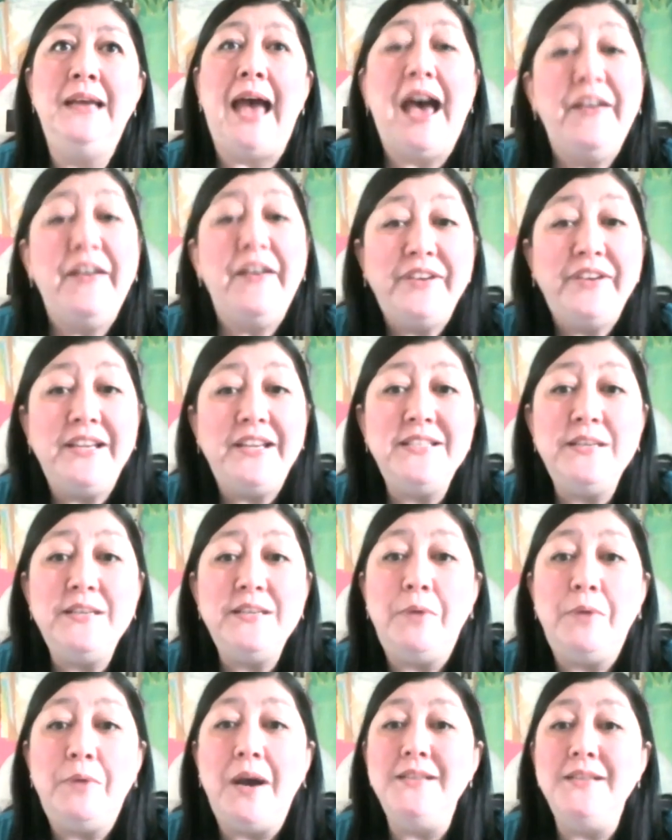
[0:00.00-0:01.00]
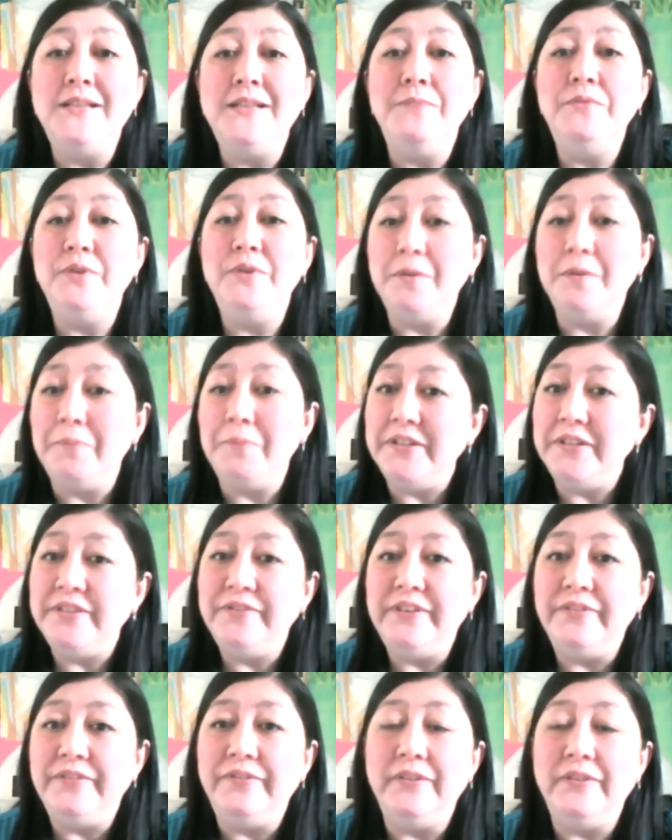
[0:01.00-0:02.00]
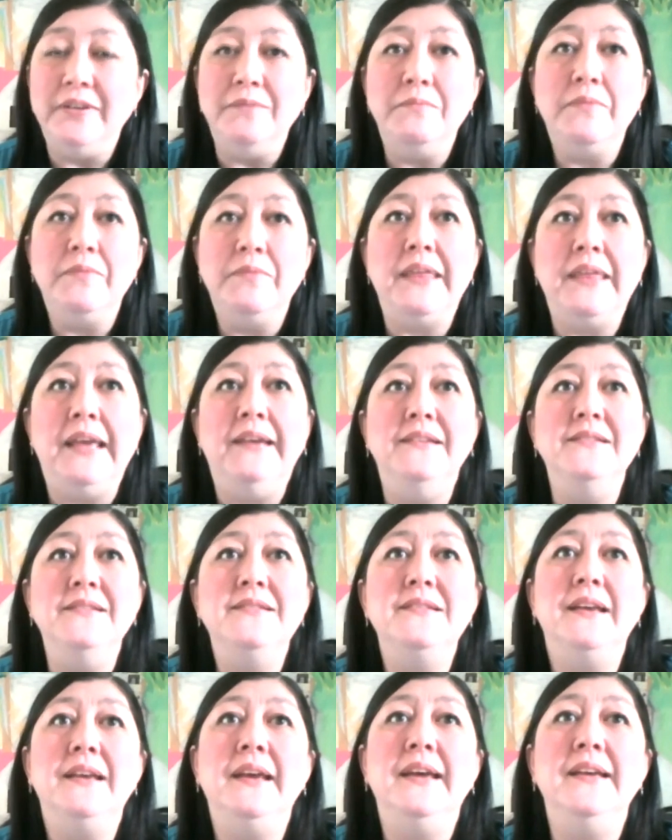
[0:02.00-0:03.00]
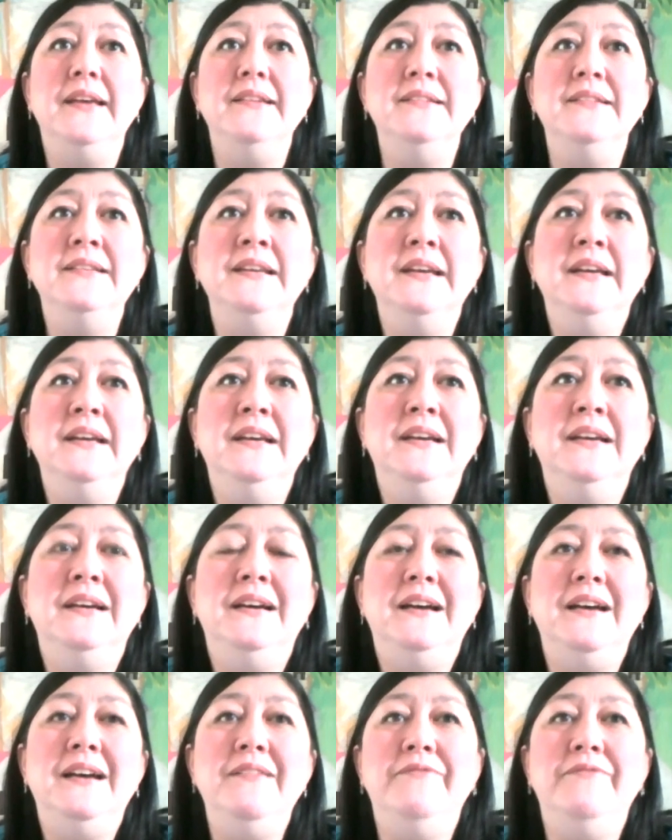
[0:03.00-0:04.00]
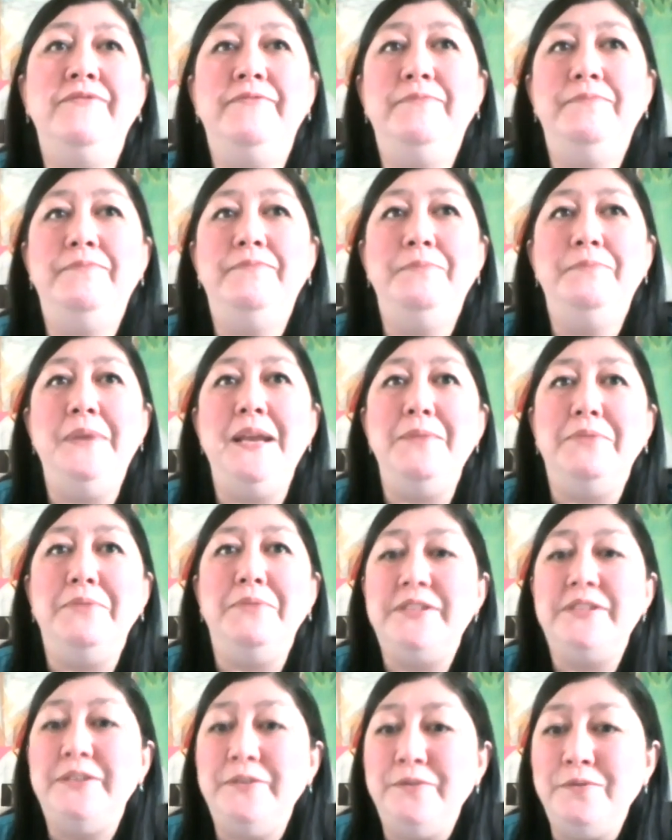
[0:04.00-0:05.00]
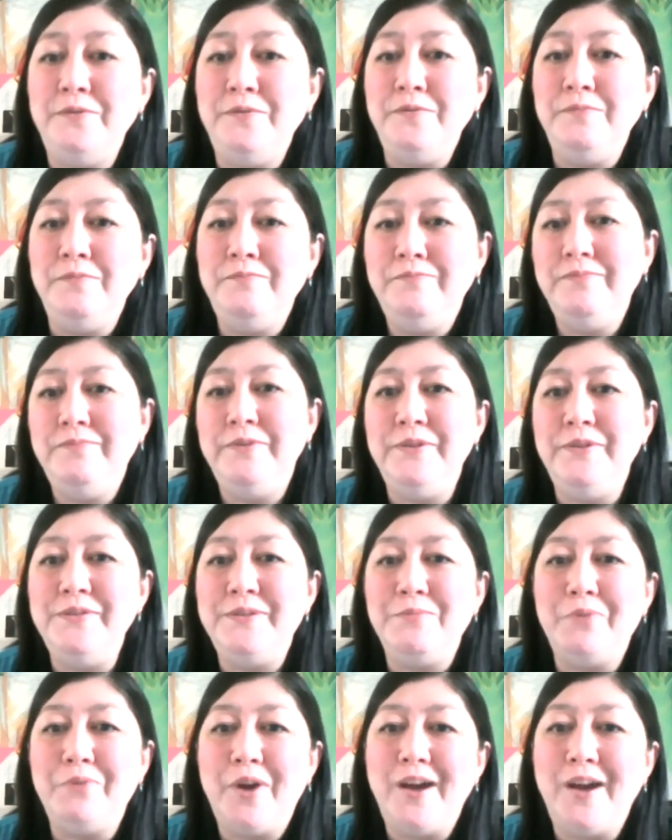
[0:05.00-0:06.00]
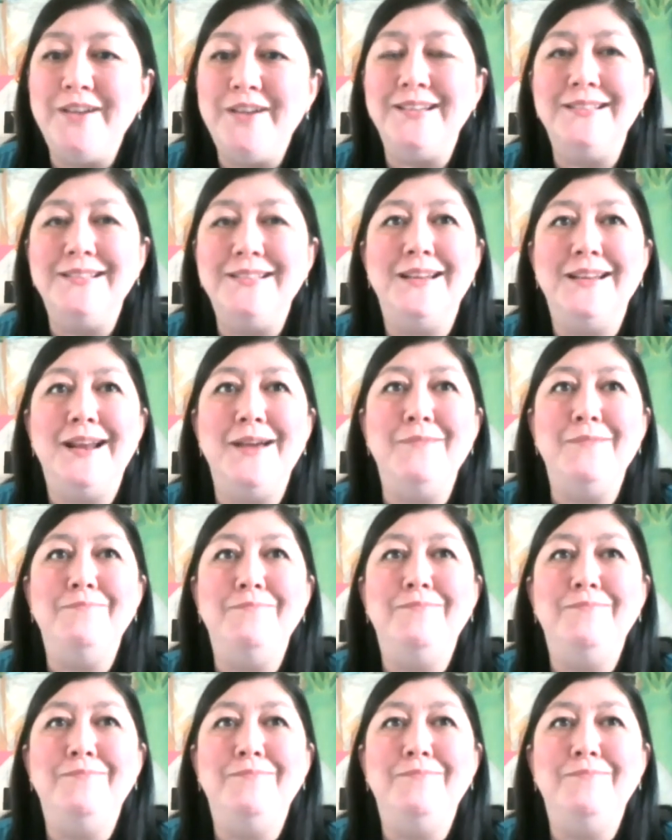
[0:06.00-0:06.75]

Advocacy wise, I'm doing a bunch of different things, and I've been able to do some projects that I